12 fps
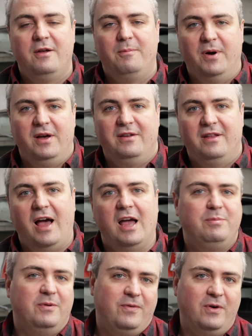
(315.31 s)
but I
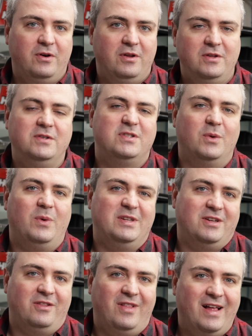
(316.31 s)
prefer to use the ones
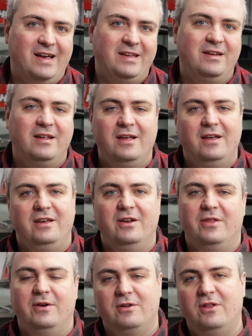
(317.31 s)
online. You know,
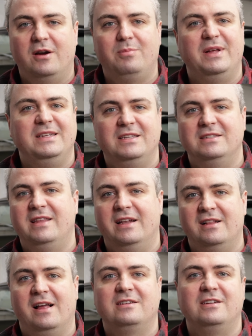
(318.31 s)
there are a lot of places
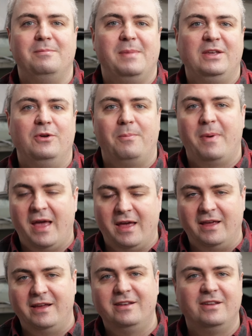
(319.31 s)
that'll actually make you
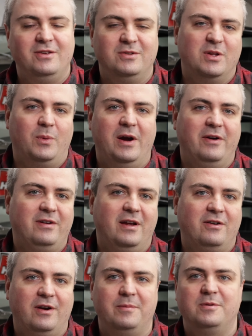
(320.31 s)
pay to use the wiring
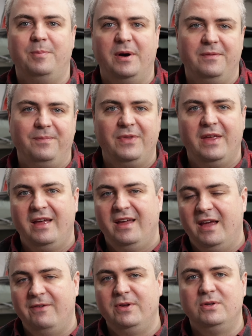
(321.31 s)
diagrams, but
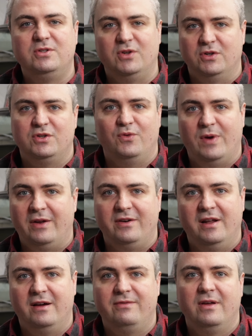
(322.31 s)
if you search around
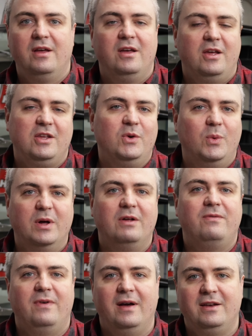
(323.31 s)
enough, you will
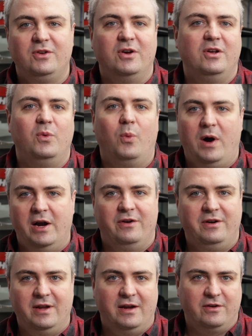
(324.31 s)
find good
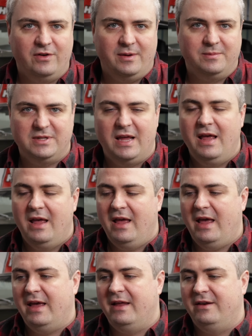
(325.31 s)
wiring diagrams.
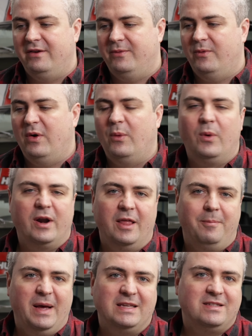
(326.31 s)
And one of the
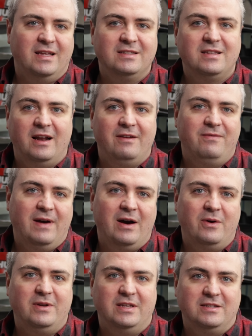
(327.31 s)
best things that I
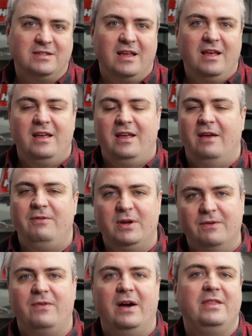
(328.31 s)
found is if you
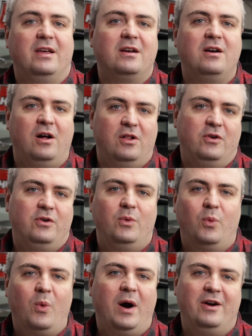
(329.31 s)
can find the
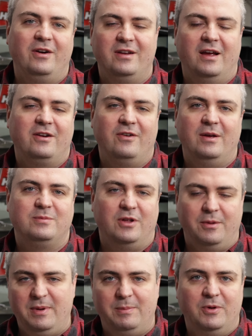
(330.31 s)
colored wiring diagrams, or
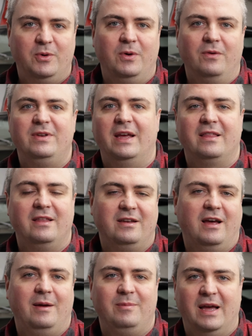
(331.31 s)
the people who have taken the
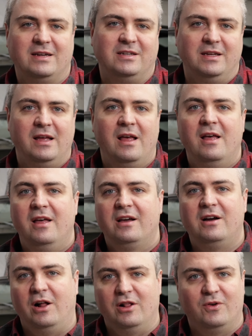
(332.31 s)
time to actually
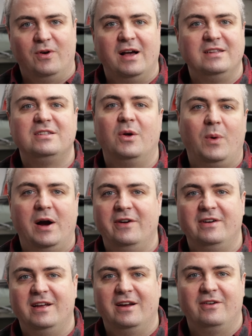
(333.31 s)
colorize the
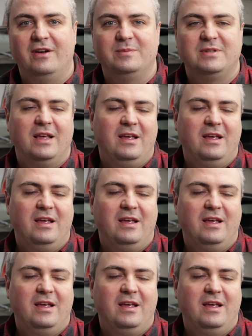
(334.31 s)
wiring diagrams,